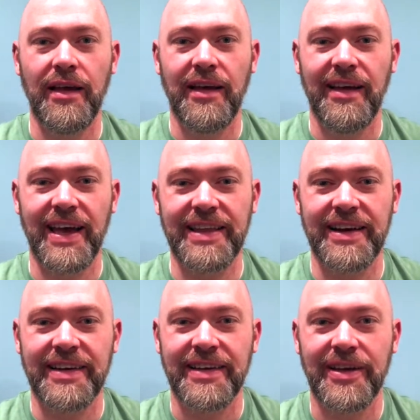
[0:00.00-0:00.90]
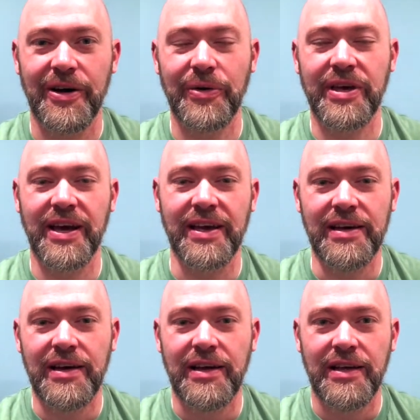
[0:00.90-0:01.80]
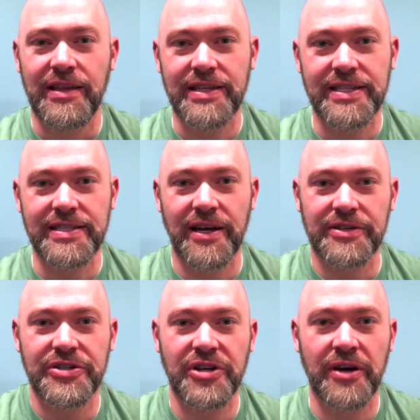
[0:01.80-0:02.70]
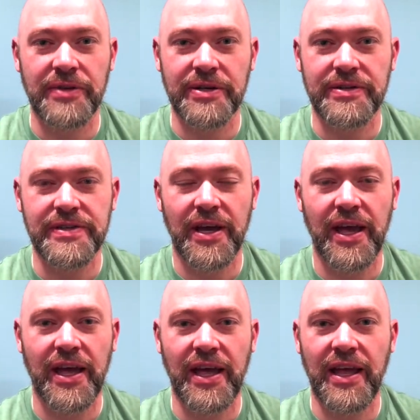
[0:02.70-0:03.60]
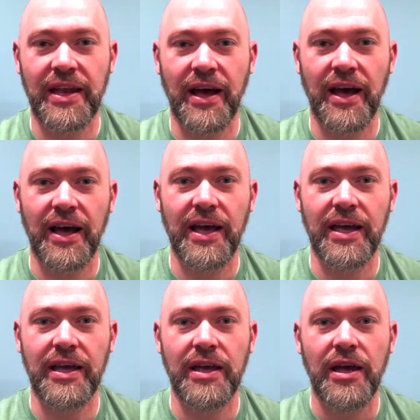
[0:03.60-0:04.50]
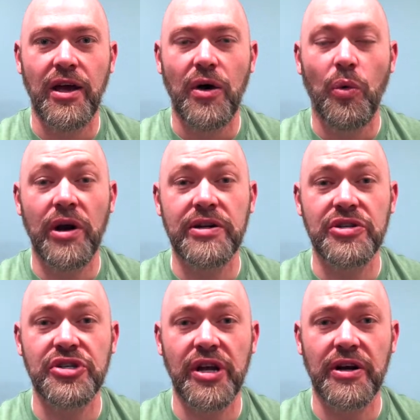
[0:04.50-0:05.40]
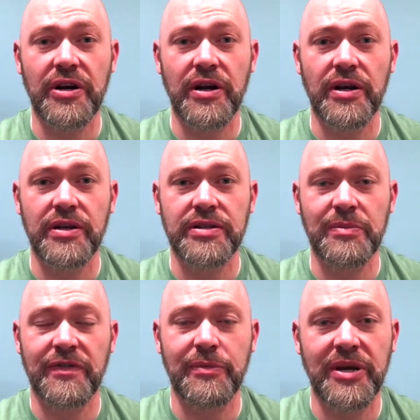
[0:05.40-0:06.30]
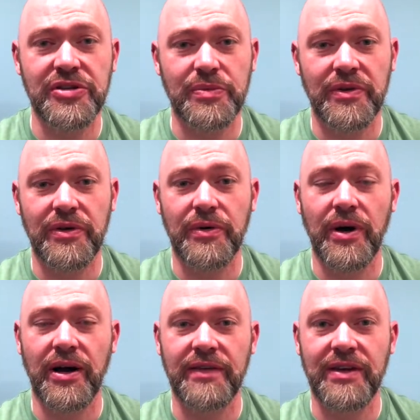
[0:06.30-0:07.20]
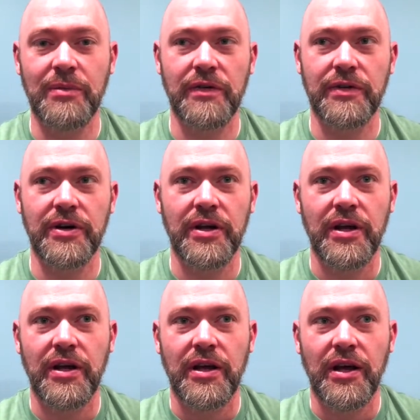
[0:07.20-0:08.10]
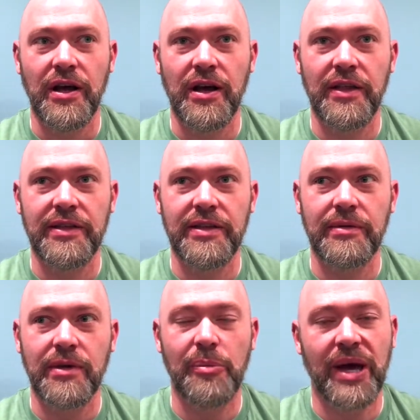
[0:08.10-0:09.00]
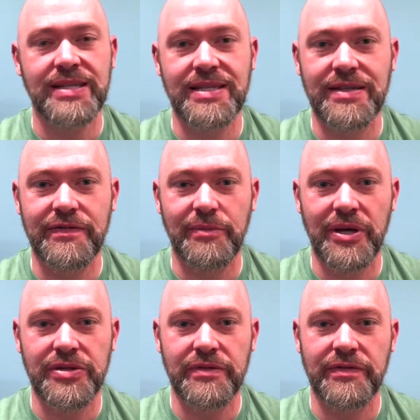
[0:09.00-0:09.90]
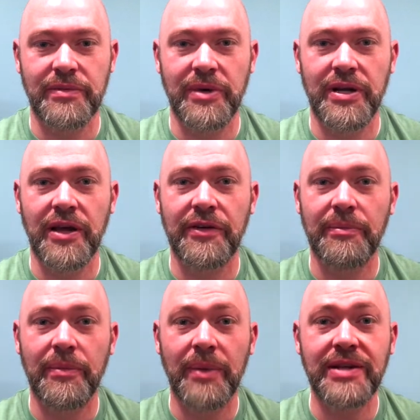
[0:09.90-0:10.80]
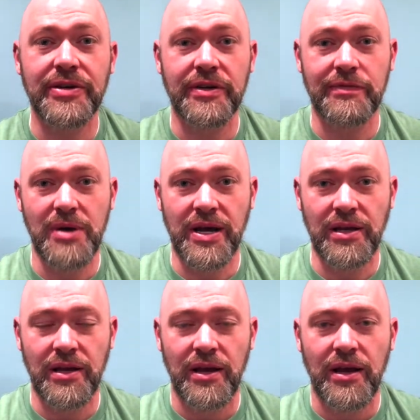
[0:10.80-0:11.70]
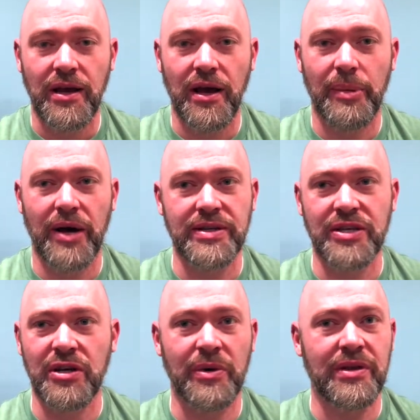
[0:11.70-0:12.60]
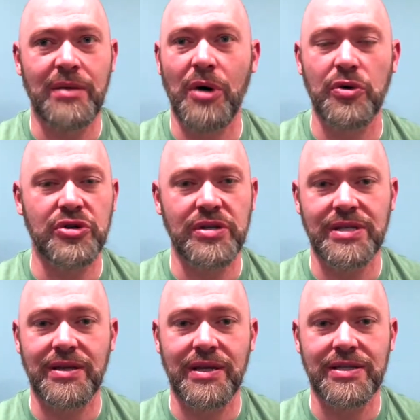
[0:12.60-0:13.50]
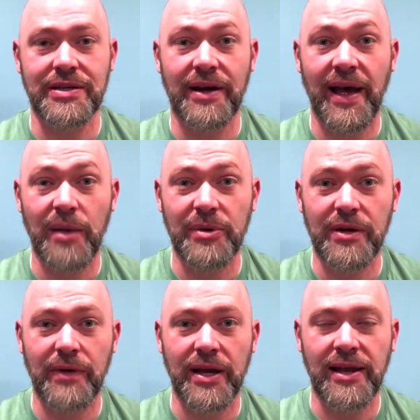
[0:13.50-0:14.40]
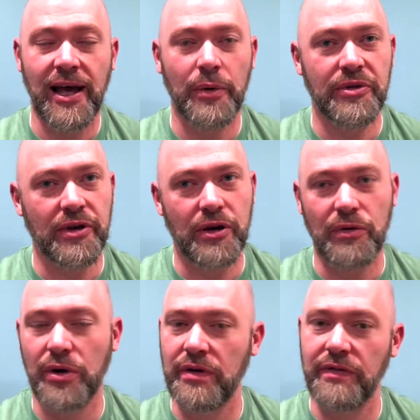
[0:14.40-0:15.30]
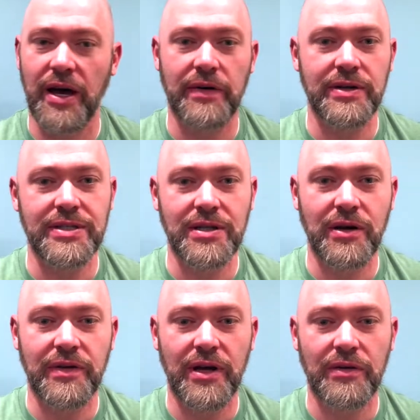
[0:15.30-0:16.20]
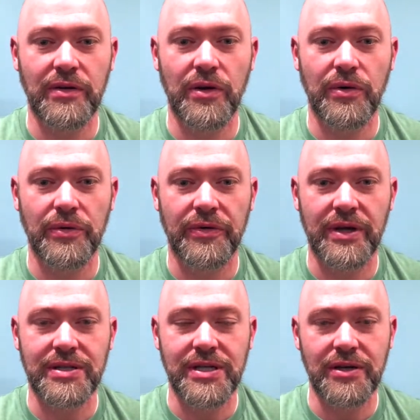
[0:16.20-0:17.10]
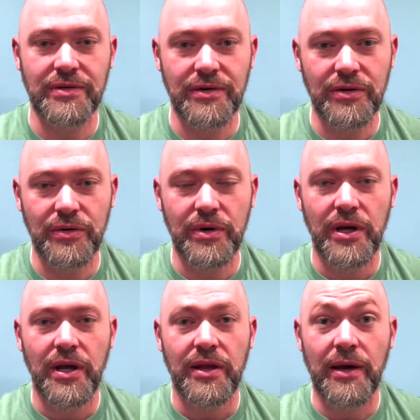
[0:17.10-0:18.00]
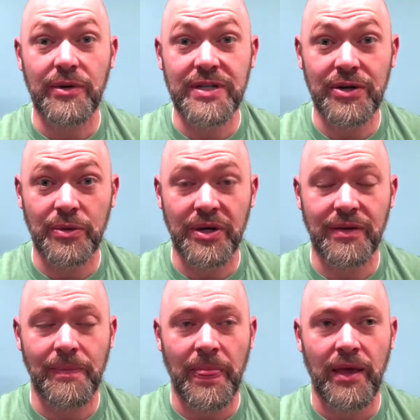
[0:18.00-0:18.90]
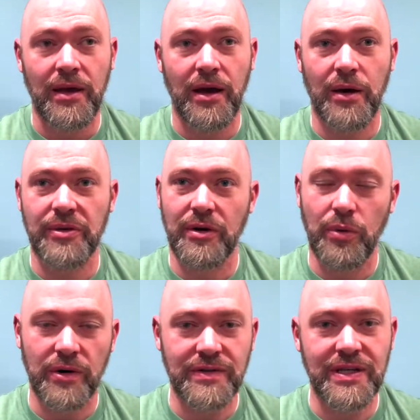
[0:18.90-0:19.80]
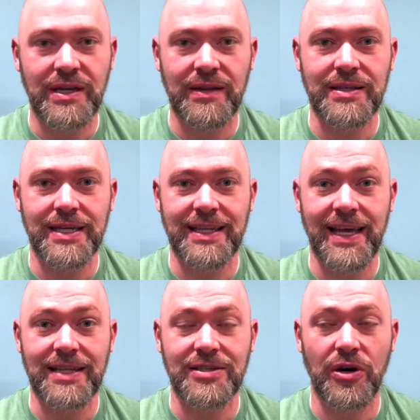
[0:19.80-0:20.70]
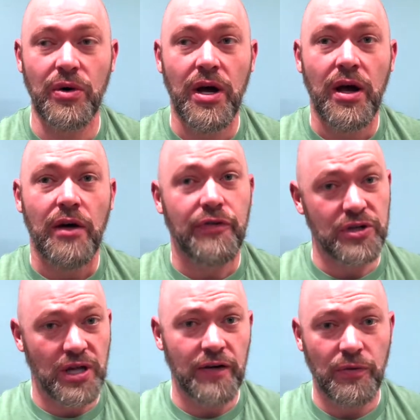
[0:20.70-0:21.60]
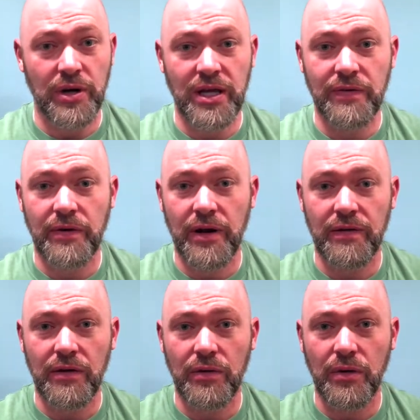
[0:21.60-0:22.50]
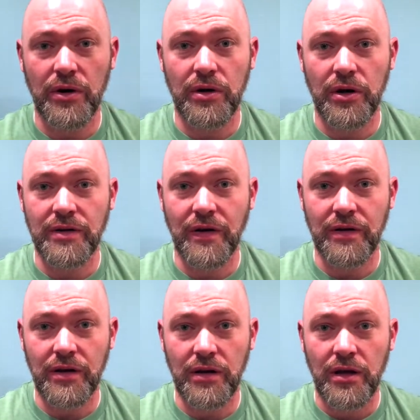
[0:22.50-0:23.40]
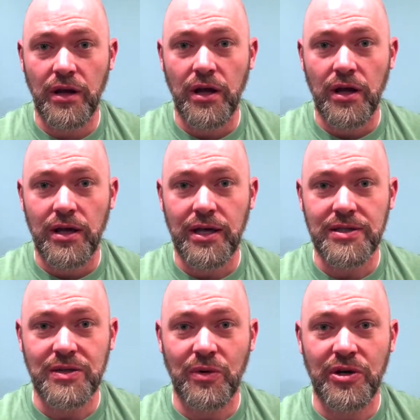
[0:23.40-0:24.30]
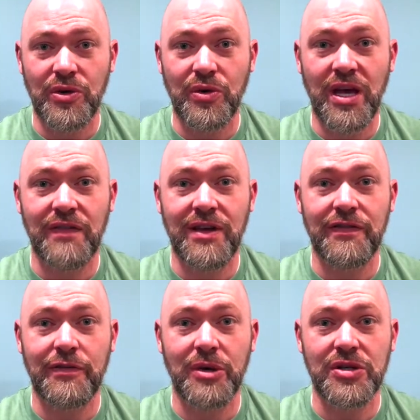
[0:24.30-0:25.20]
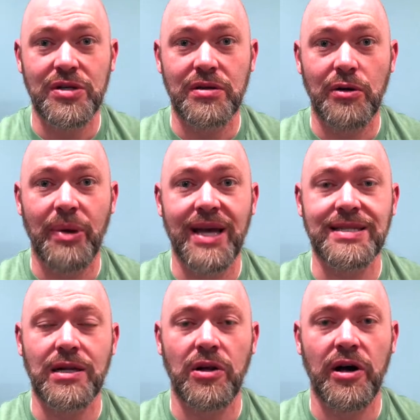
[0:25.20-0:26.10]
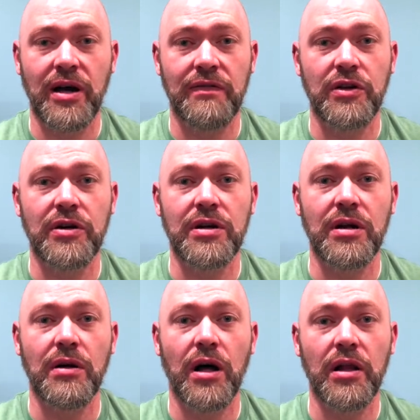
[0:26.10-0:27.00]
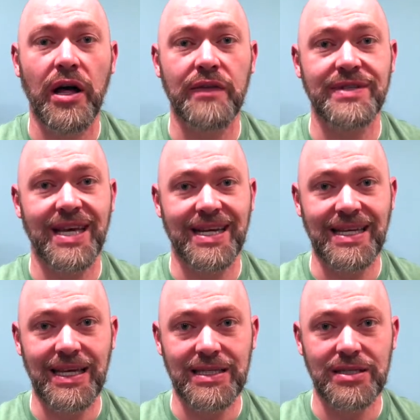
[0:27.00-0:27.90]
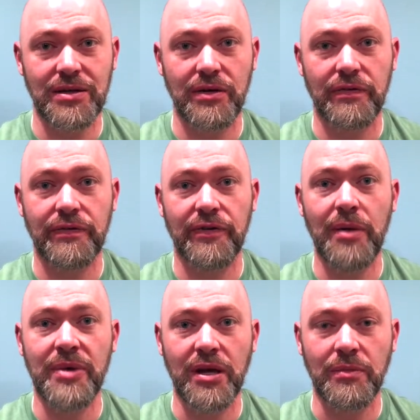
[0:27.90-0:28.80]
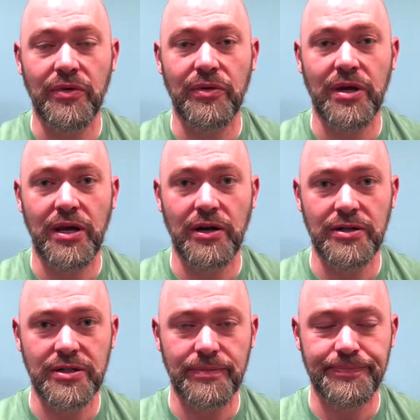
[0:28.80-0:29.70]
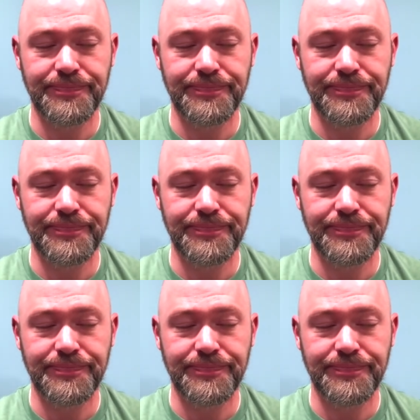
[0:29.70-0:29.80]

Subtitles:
Hey there. Okay, this is Dr. Sean Reynolds, and I wanted to share some information with you. I've come past this information from another mentor of mine about dealing with emotions and things that are happening right now with the coronavirus and all the other local things here too that we're dealing with the quarantine and things like that. So first off, I want to give credit to Kirk Duncan. He is the one who gave the information or passed it along. I've learned a lot of techniques from him through the years.